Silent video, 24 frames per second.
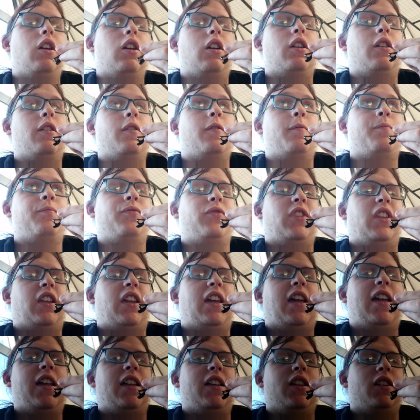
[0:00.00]
Um,
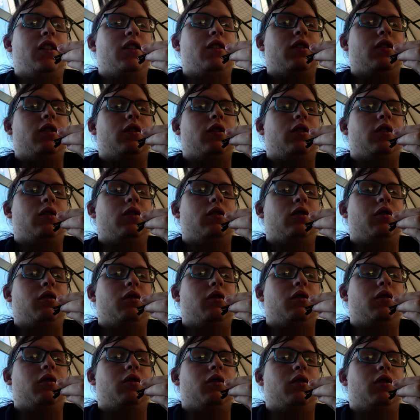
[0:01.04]
it is
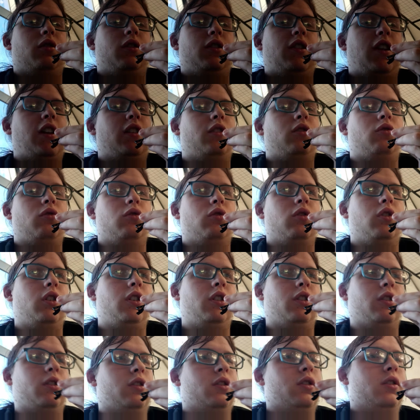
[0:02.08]
dead
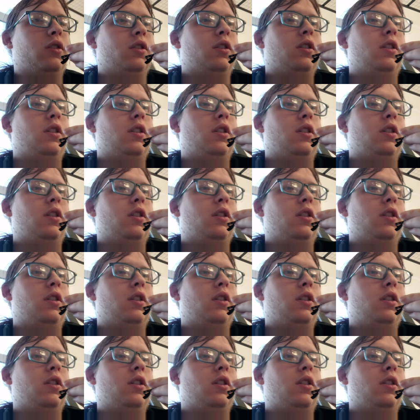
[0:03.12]
quiet.